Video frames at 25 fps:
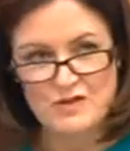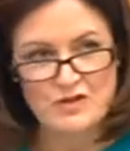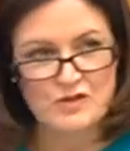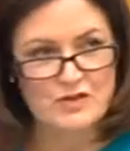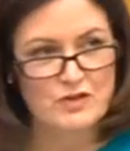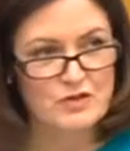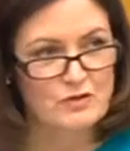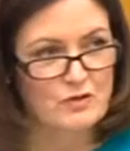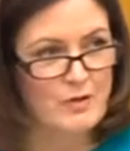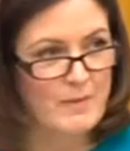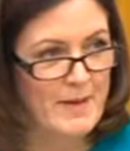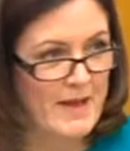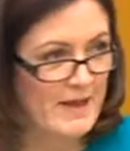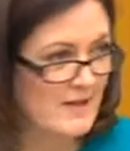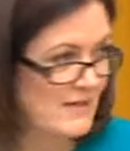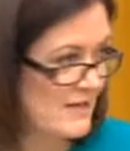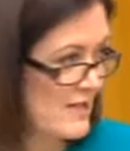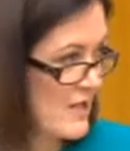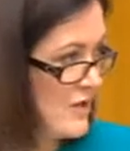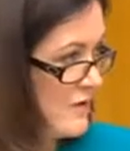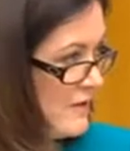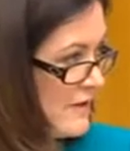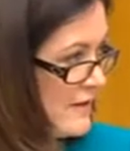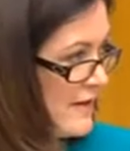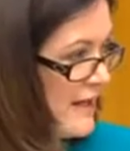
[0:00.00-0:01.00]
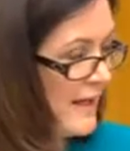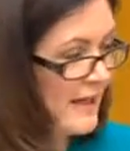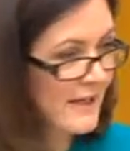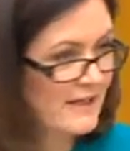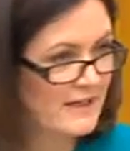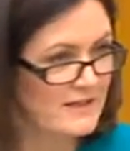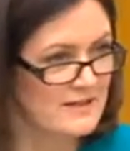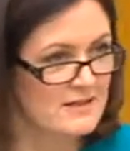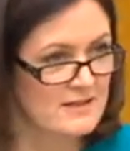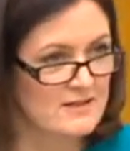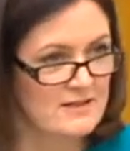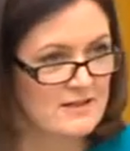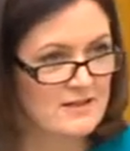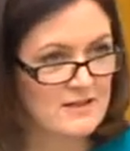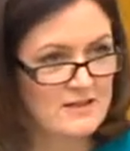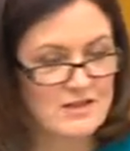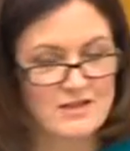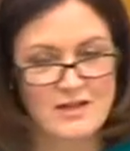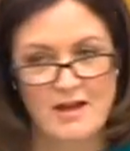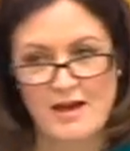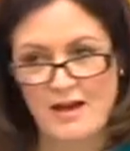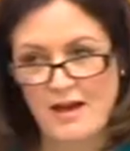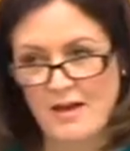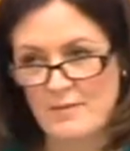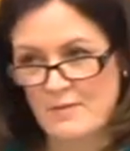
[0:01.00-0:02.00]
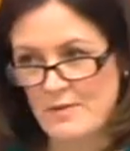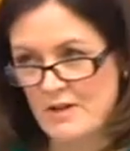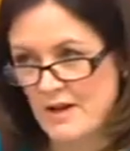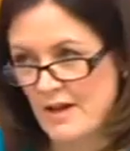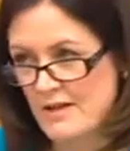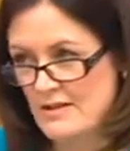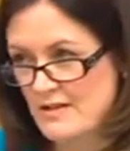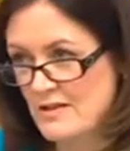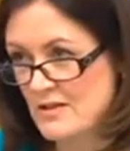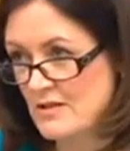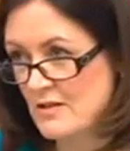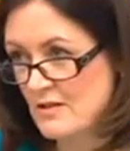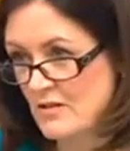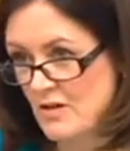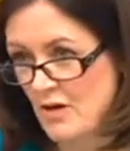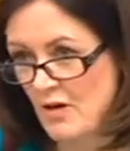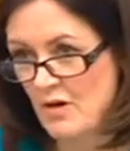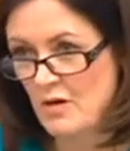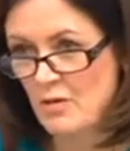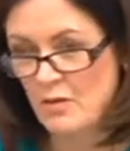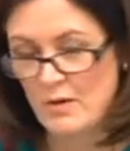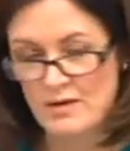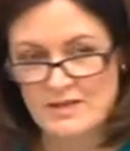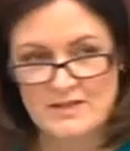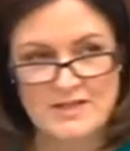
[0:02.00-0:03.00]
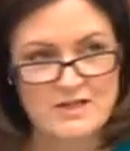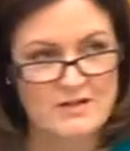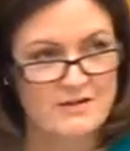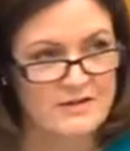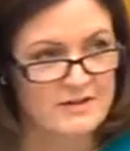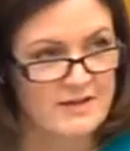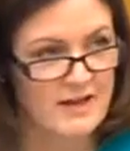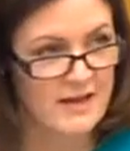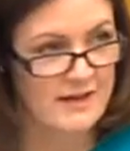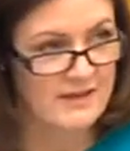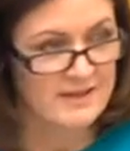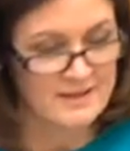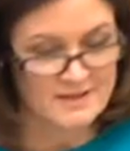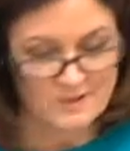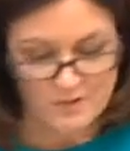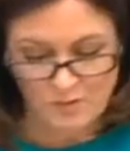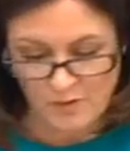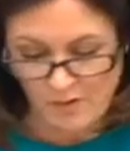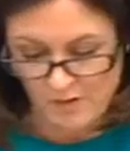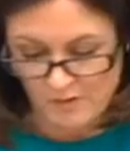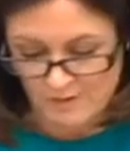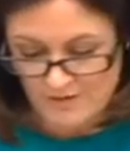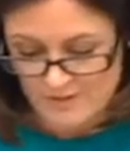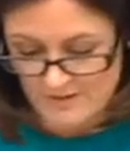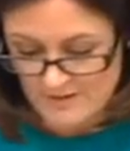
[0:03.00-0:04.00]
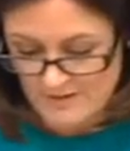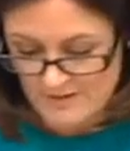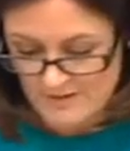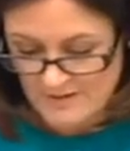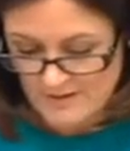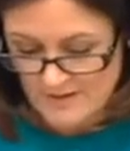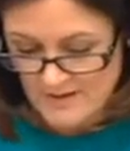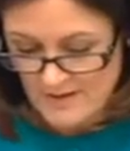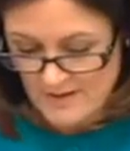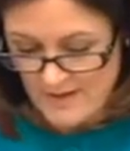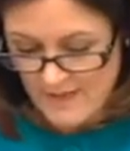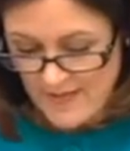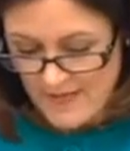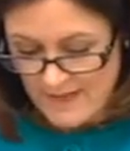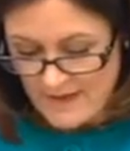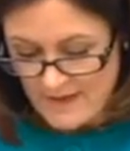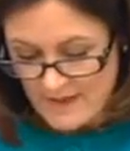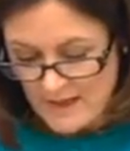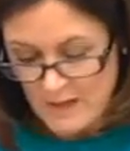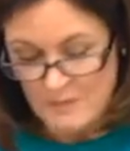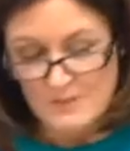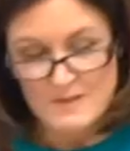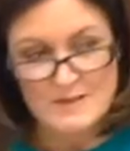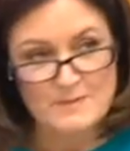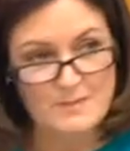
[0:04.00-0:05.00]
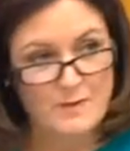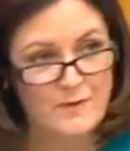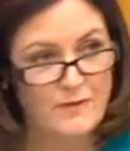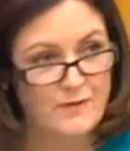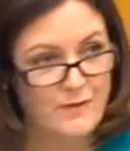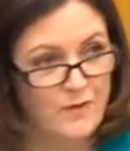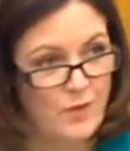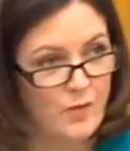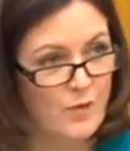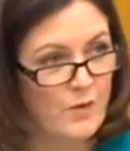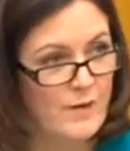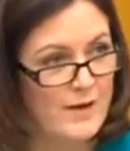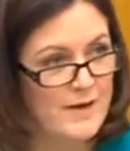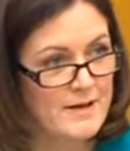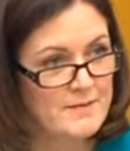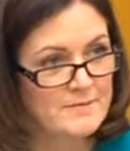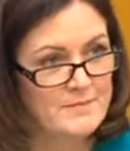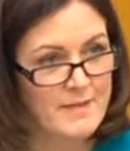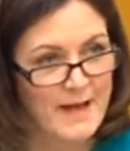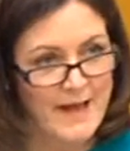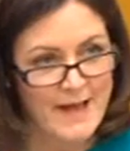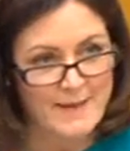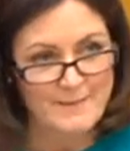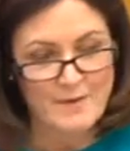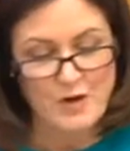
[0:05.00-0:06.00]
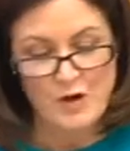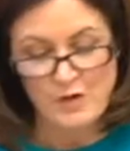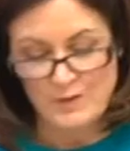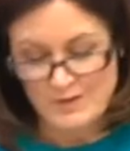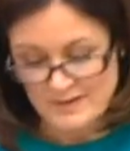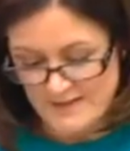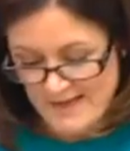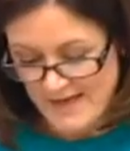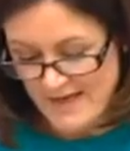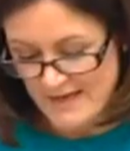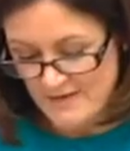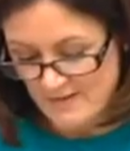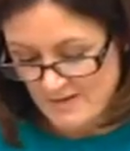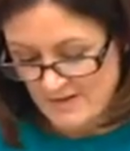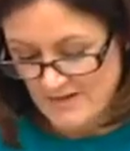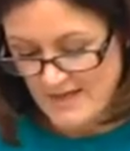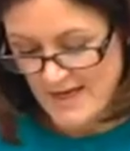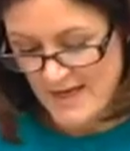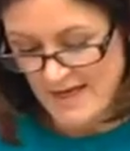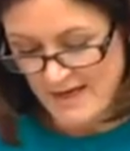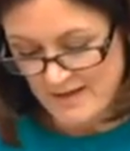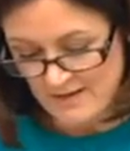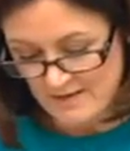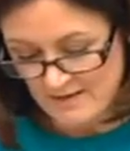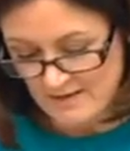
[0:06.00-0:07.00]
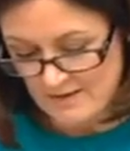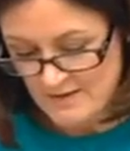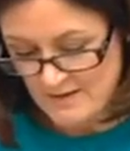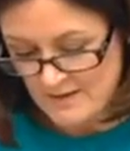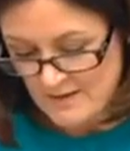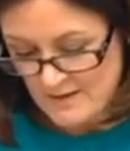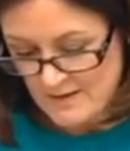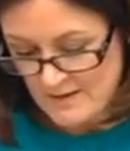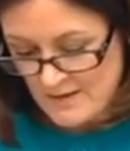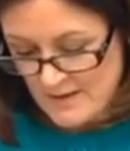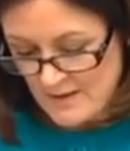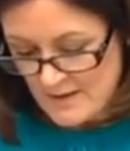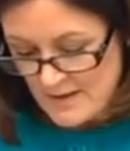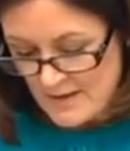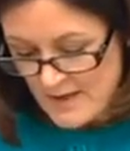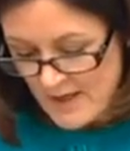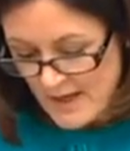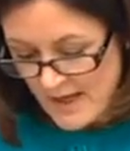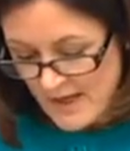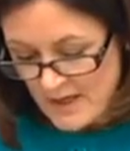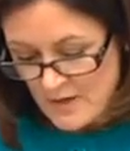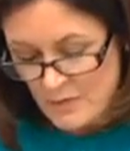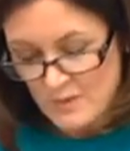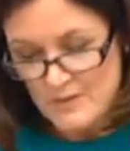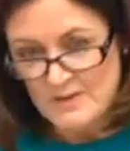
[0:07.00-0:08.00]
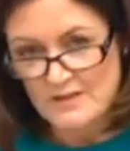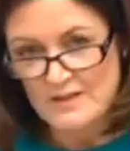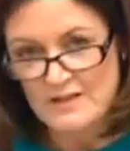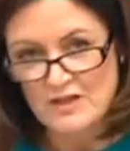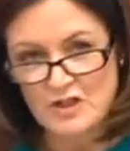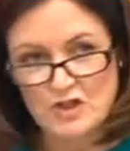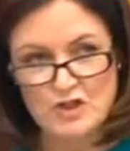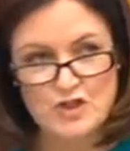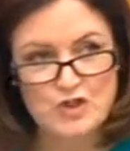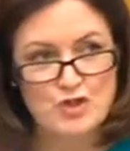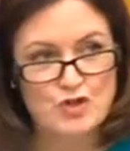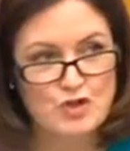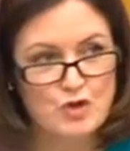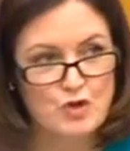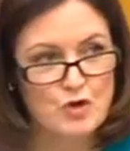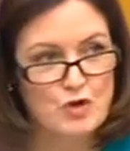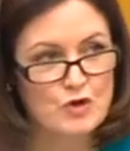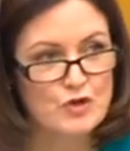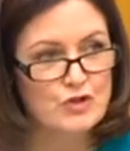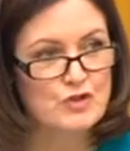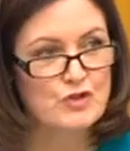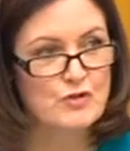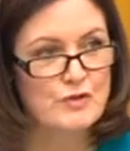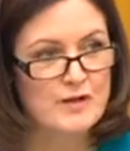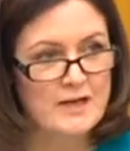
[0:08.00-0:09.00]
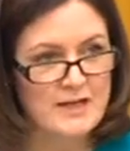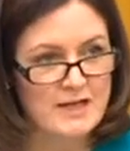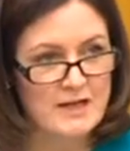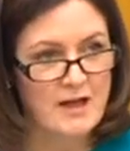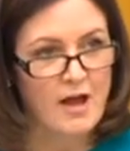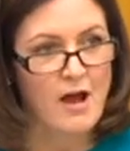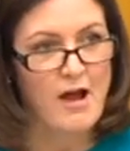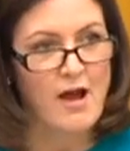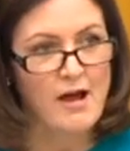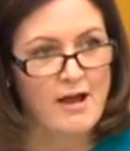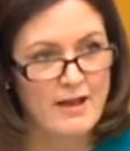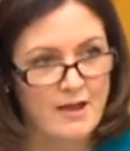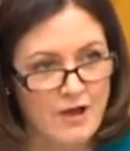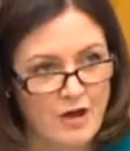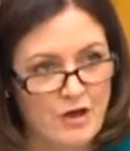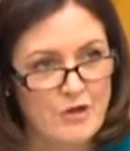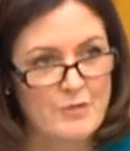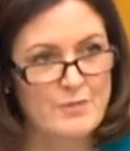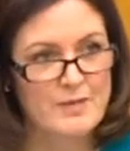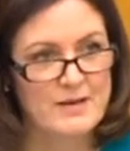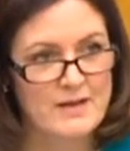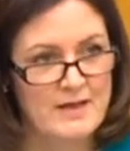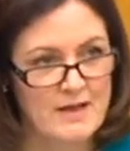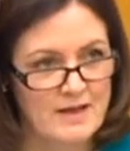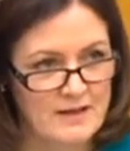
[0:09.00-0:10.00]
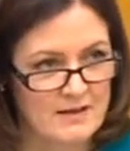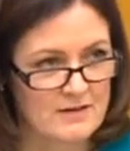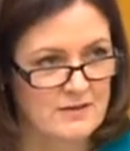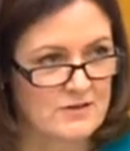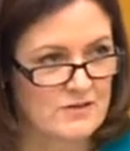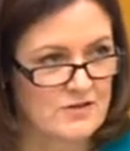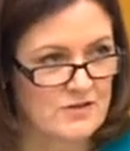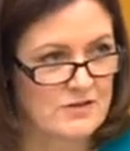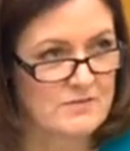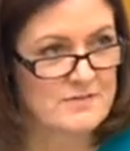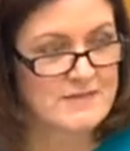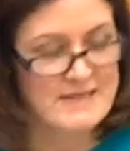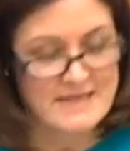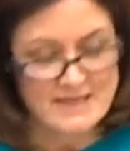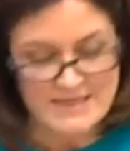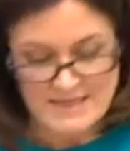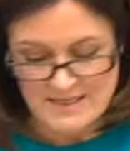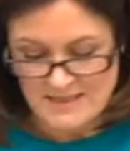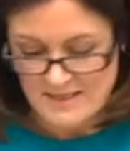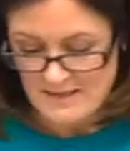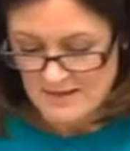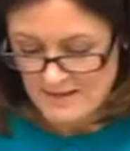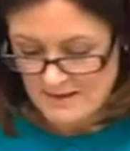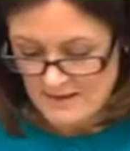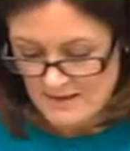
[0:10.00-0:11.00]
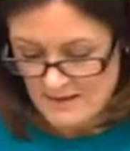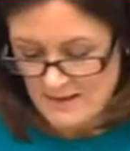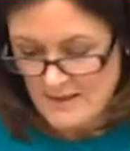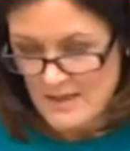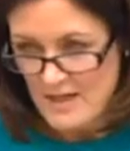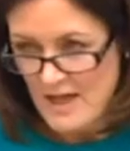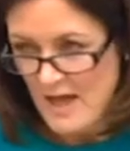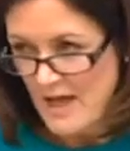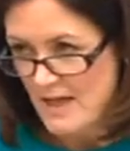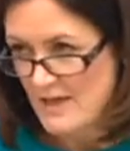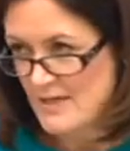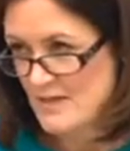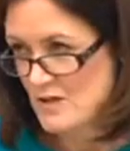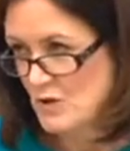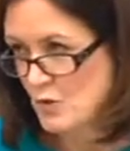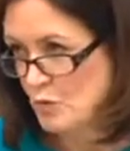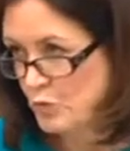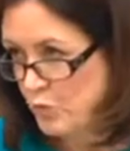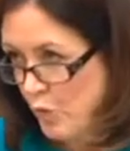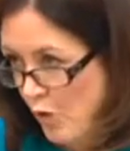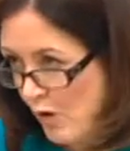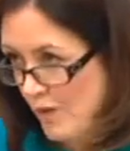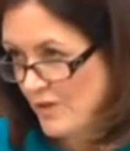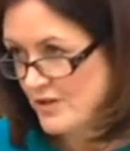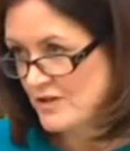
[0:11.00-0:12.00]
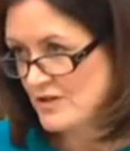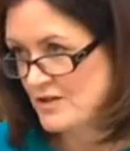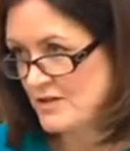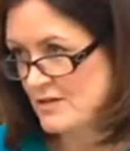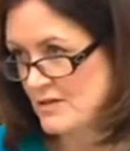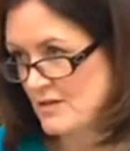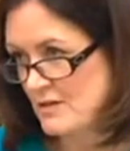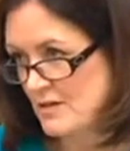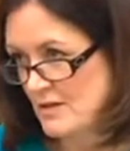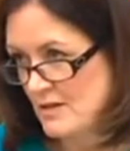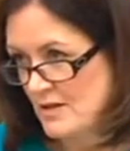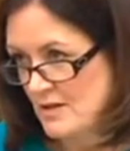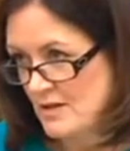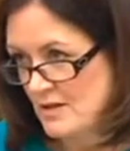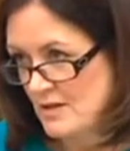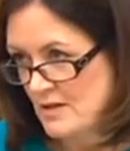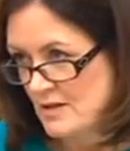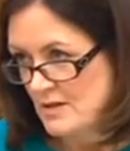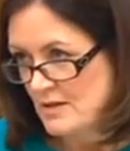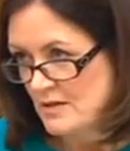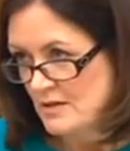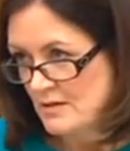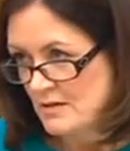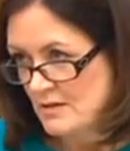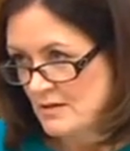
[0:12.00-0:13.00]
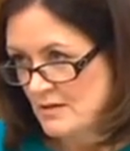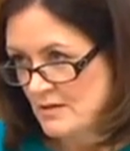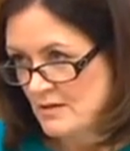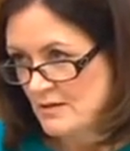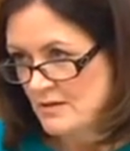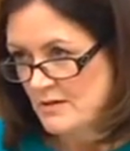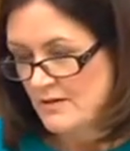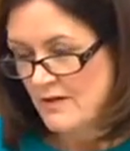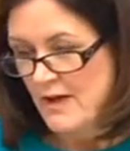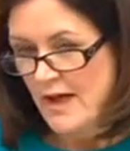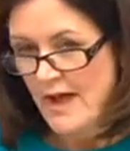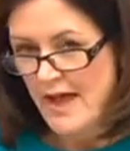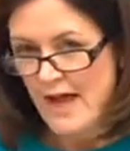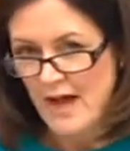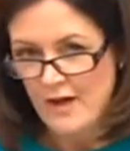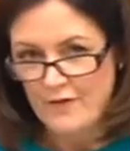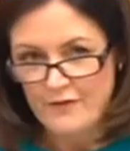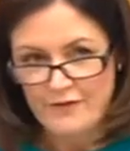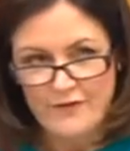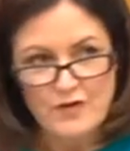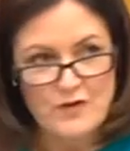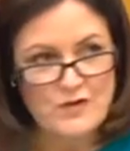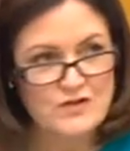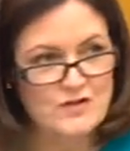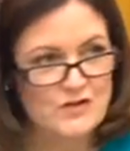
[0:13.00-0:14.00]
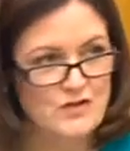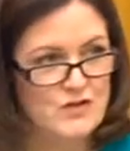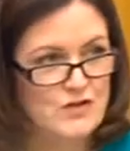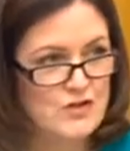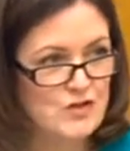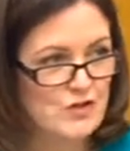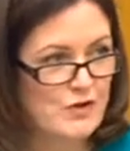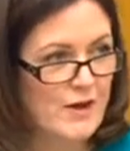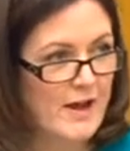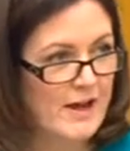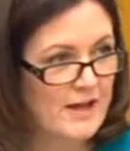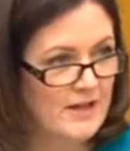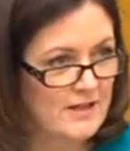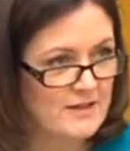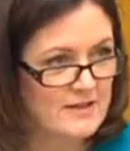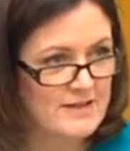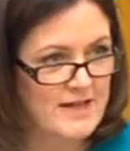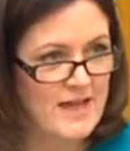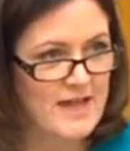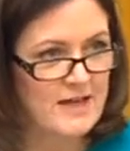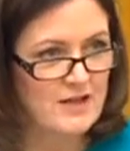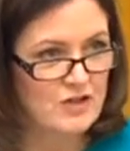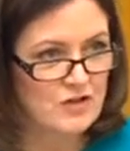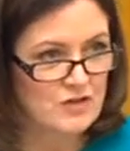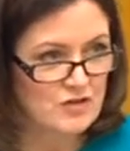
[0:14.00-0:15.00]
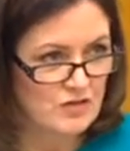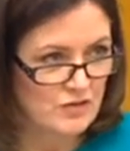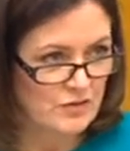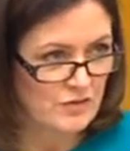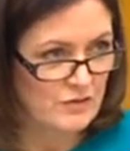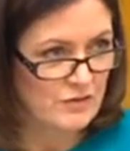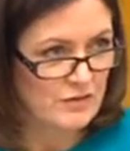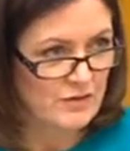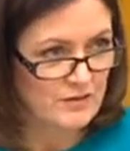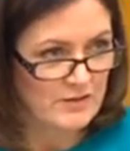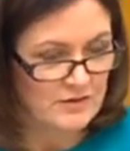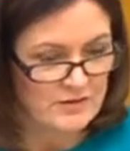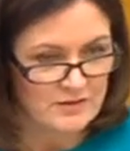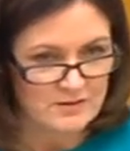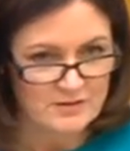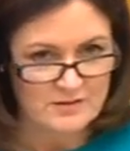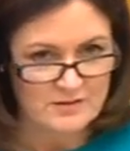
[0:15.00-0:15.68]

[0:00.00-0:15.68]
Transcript: to do about terra nullius at a time when I didn't know what terra nullius was. It was before Mabo was handed down. And it was an extraordinary eye-opener to me as to what our first Australians had endured,